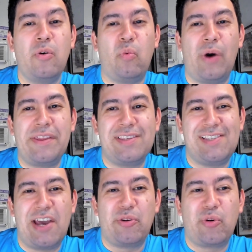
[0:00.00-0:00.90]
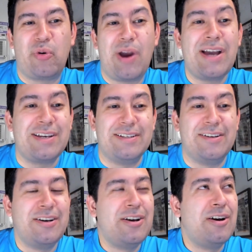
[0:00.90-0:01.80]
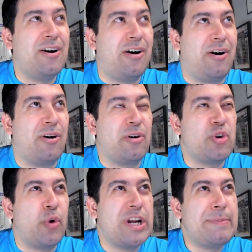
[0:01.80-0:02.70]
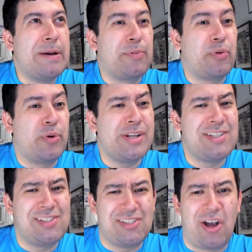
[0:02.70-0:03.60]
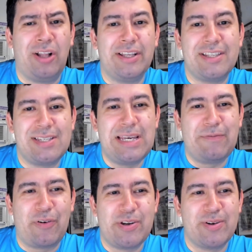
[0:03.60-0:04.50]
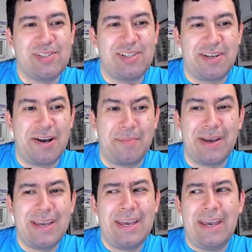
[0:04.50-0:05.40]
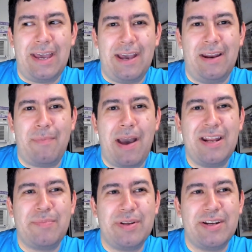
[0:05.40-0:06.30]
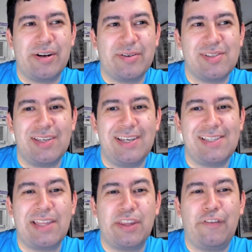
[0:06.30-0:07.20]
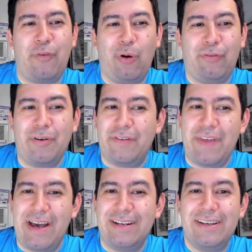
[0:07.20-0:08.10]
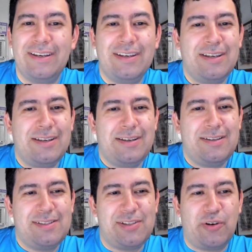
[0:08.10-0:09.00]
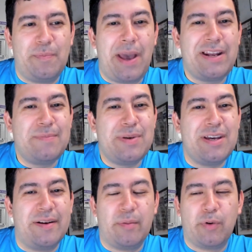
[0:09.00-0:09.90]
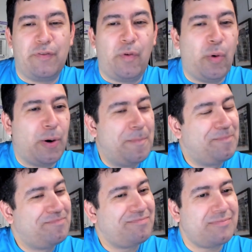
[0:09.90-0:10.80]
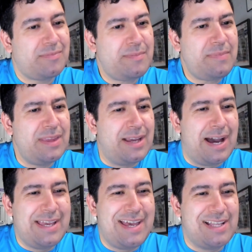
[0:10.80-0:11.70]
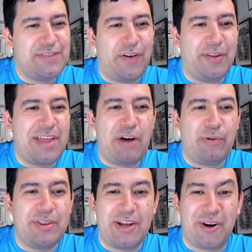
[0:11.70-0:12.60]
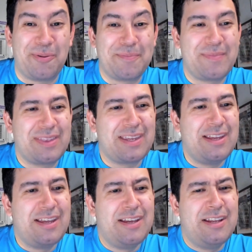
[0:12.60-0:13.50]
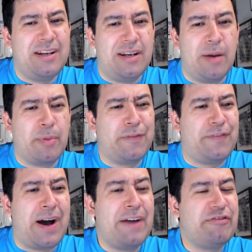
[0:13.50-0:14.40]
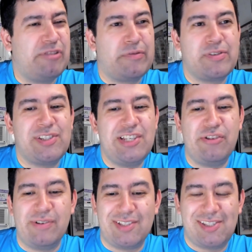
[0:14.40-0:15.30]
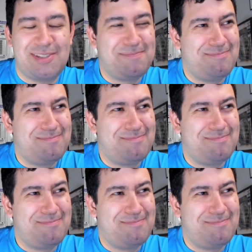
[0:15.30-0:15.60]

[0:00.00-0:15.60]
why the Seattle Kraken are going to be a pretty solid team for years to come. And Matty Beniers is at the forefront of that. So Matty B at number four, I can't fault that one there. Number five, Trevor Zegras